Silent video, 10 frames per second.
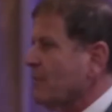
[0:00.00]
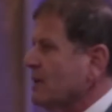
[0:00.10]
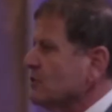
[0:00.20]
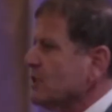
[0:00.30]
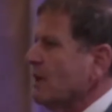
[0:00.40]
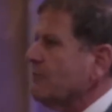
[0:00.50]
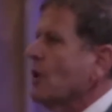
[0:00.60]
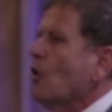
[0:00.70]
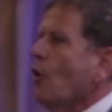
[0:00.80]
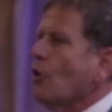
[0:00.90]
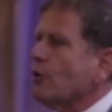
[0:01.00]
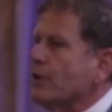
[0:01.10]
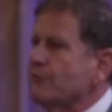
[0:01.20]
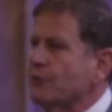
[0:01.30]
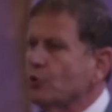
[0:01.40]
it by yourself, or
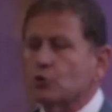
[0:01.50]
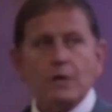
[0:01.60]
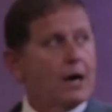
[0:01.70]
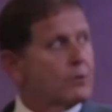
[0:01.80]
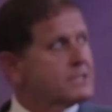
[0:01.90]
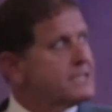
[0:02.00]
if you use our